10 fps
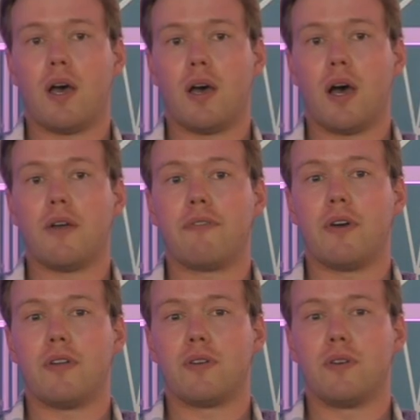I
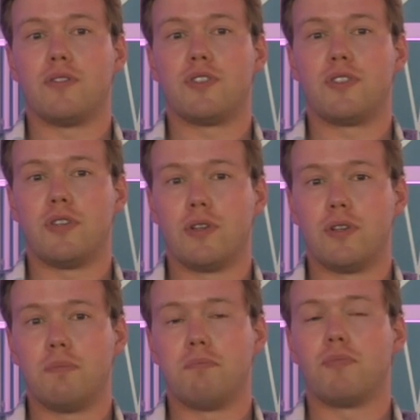found it good to
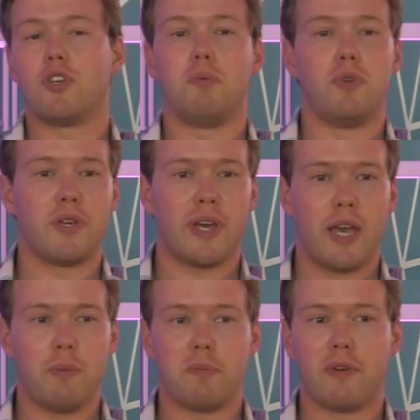still
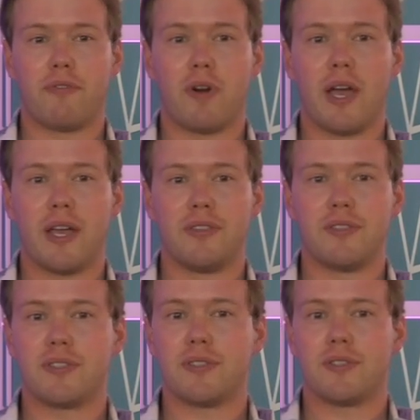communicate with my
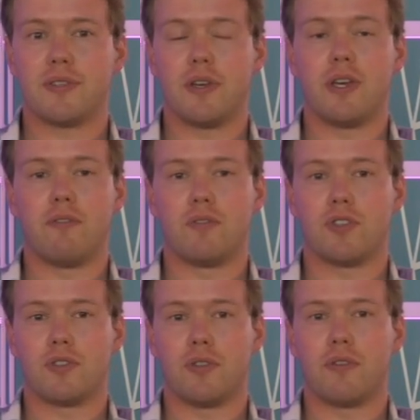friends, even
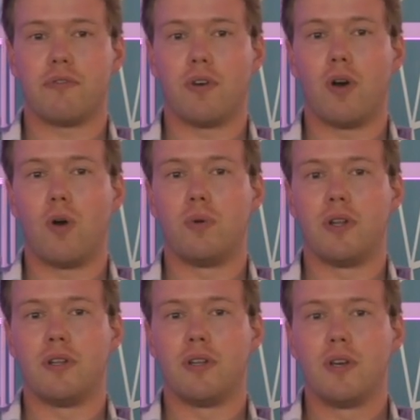just on the
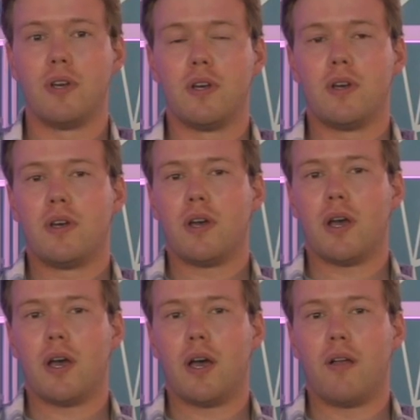phone,
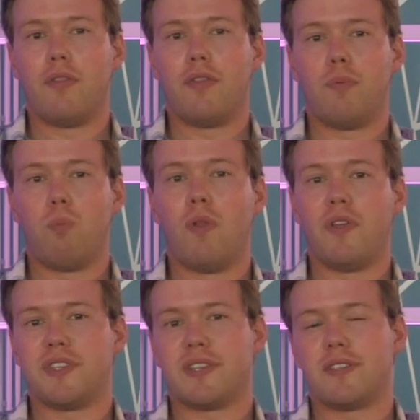and what
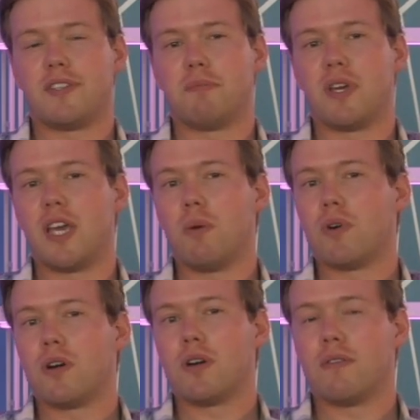they said to me
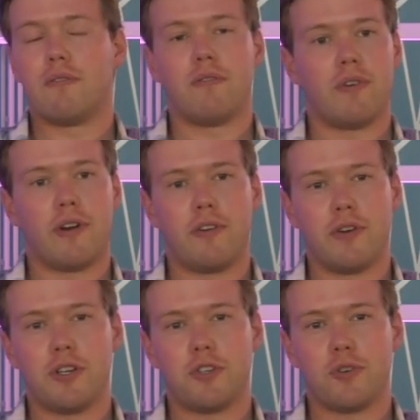were very
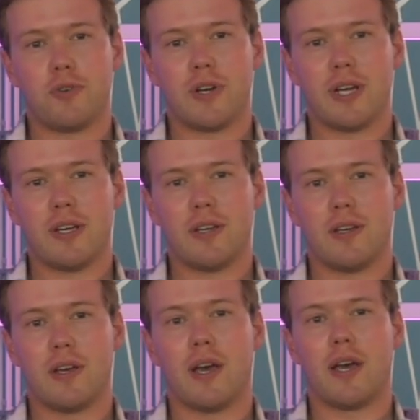reassuring.
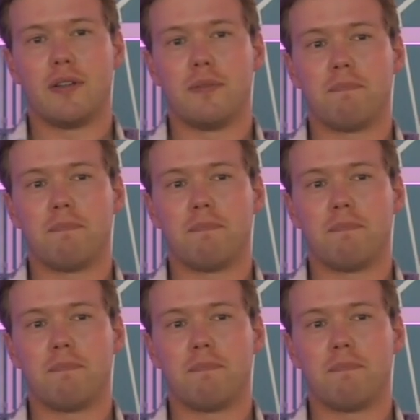And